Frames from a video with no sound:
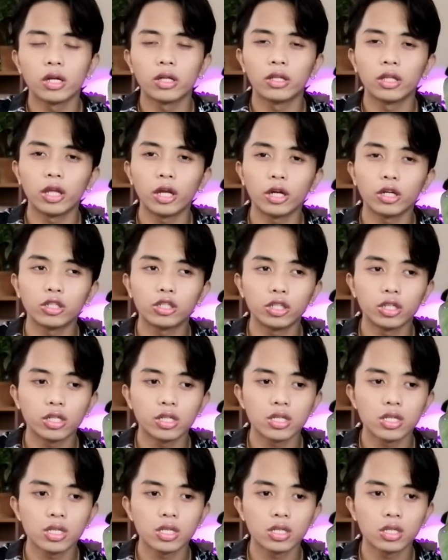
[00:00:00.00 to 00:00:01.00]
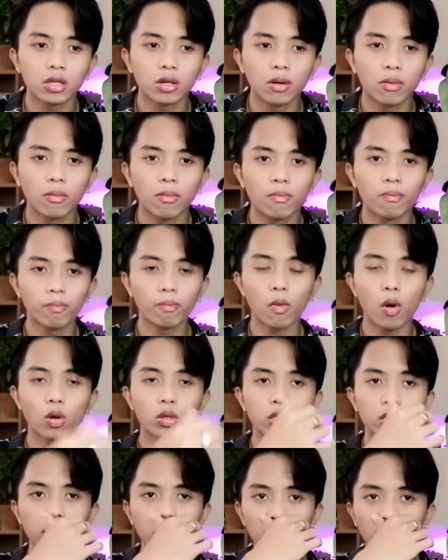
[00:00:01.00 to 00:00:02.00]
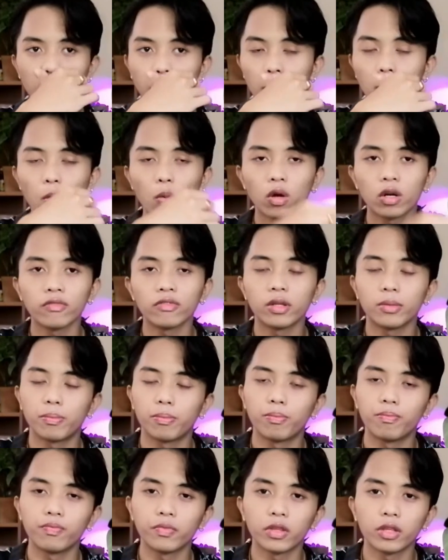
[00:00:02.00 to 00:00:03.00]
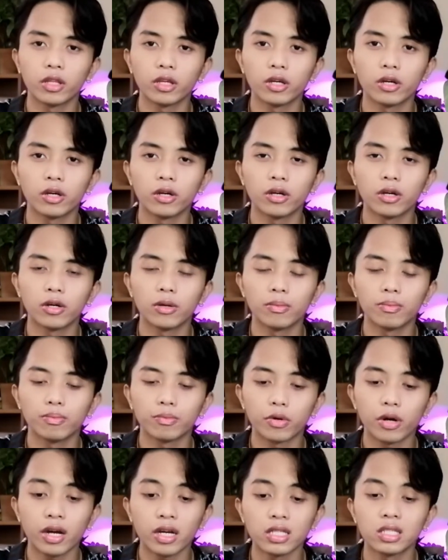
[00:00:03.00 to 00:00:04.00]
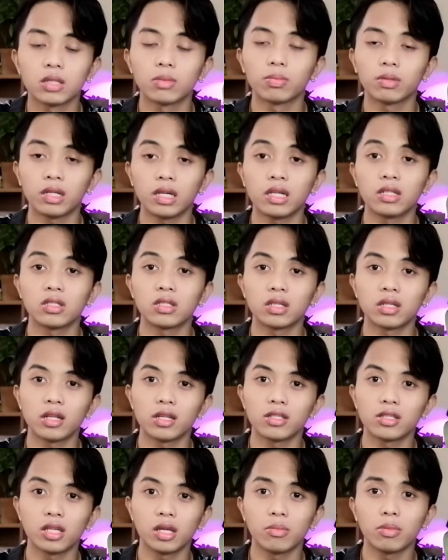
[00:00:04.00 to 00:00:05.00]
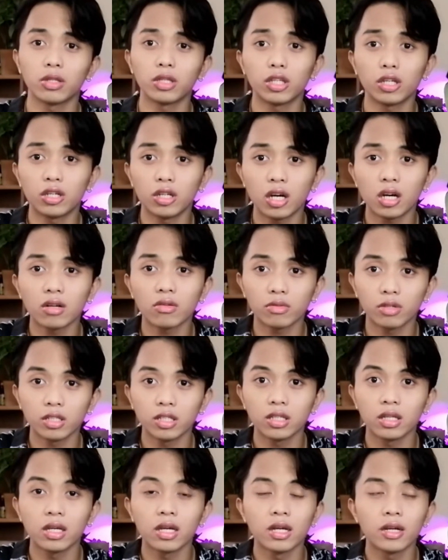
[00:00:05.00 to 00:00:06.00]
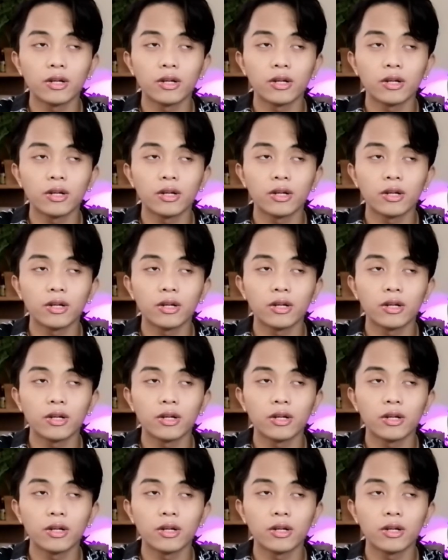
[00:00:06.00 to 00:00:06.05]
They're just mostly like one of the priced plants, let's say, but they're not really